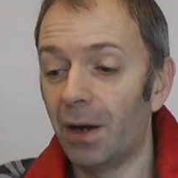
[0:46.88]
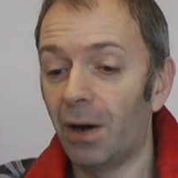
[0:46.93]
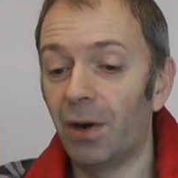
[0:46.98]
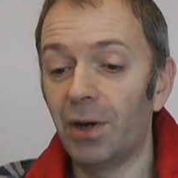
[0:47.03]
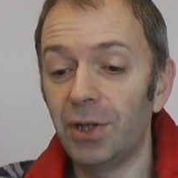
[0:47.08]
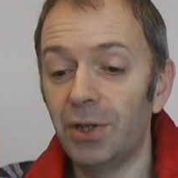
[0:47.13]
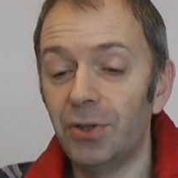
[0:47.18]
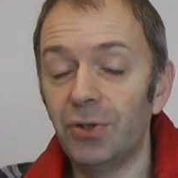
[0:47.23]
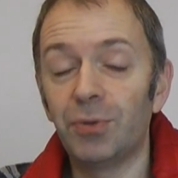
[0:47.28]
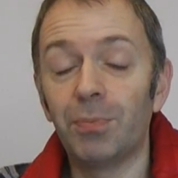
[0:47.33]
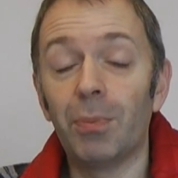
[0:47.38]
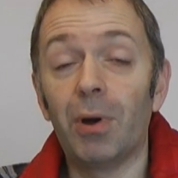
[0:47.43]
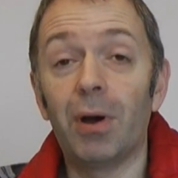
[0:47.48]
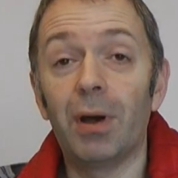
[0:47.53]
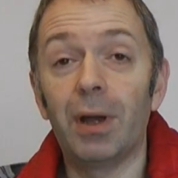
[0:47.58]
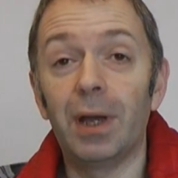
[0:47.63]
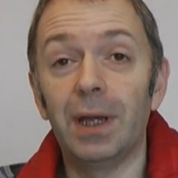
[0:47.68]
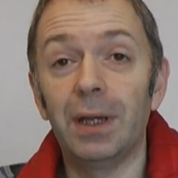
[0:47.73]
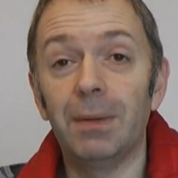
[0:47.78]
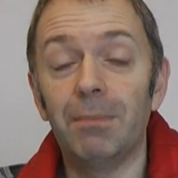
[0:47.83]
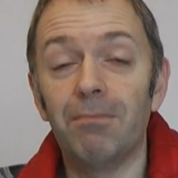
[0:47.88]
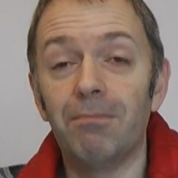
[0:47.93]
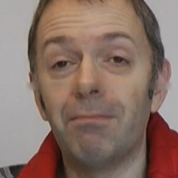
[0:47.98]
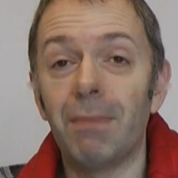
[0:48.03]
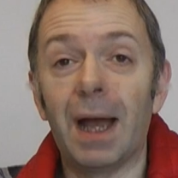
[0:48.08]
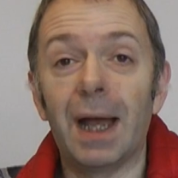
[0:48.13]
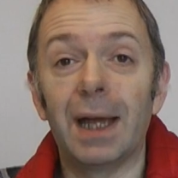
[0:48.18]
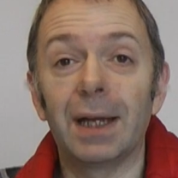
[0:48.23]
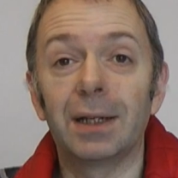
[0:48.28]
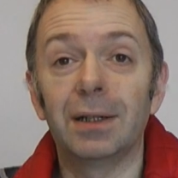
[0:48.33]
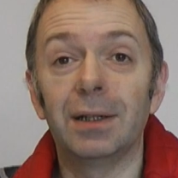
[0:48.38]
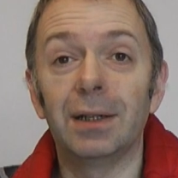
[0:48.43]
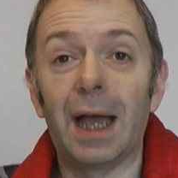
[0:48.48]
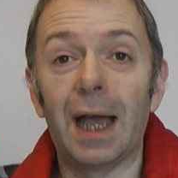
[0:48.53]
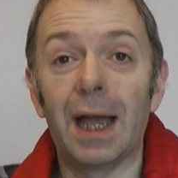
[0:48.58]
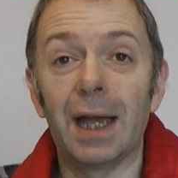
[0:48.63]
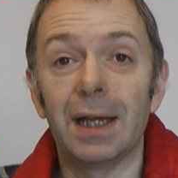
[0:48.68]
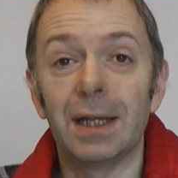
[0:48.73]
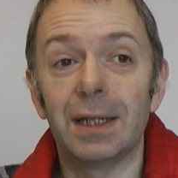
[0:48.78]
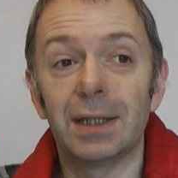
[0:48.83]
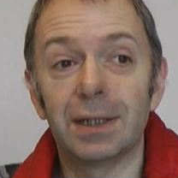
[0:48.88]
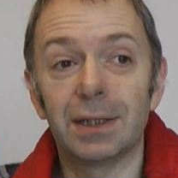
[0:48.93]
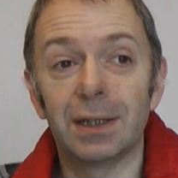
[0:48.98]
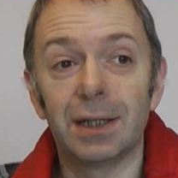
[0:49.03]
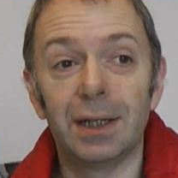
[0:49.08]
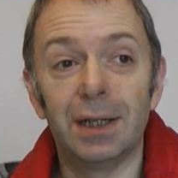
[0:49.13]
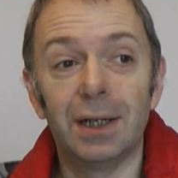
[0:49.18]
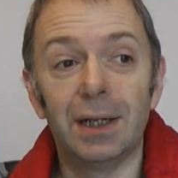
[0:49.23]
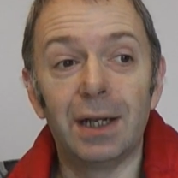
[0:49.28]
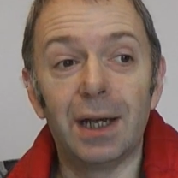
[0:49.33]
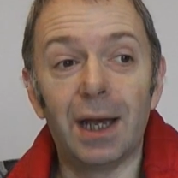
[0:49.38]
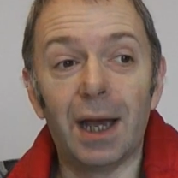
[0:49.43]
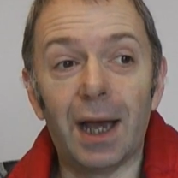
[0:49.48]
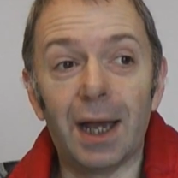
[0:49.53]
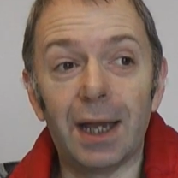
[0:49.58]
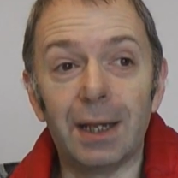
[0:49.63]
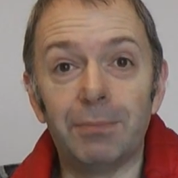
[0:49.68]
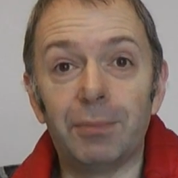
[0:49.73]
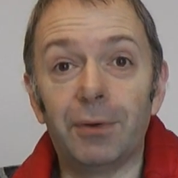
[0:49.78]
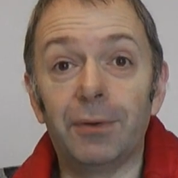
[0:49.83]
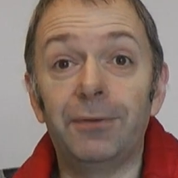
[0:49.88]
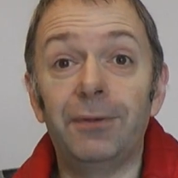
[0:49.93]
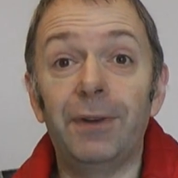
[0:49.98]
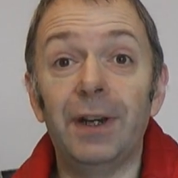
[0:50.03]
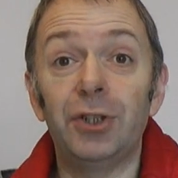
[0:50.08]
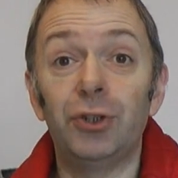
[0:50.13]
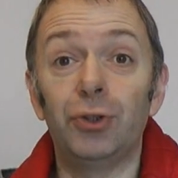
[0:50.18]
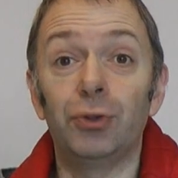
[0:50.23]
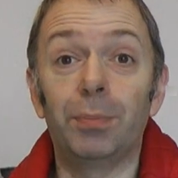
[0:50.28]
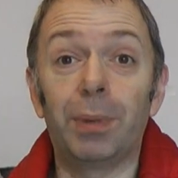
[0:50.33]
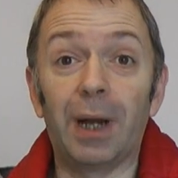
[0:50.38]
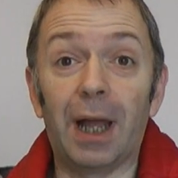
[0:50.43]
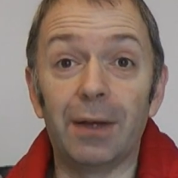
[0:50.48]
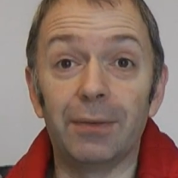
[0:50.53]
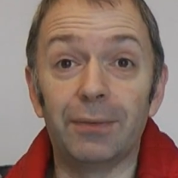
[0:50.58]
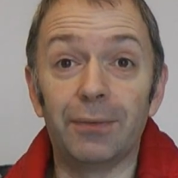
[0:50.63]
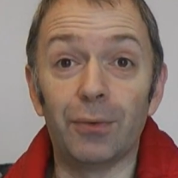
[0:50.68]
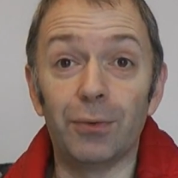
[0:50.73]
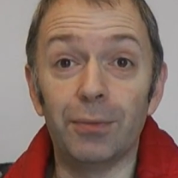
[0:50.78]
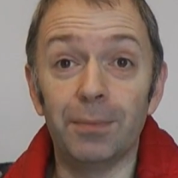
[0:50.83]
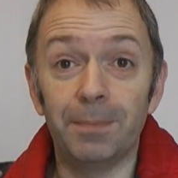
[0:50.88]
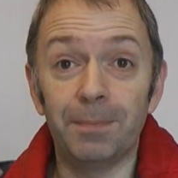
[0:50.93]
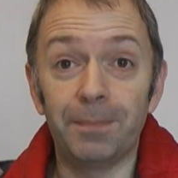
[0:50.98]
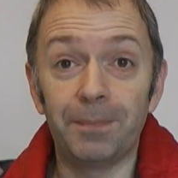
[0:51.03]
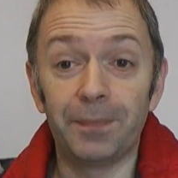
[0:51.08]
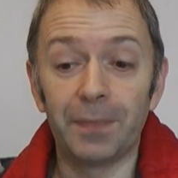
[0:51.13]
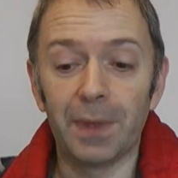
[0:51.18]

I use my Mac as a professional platform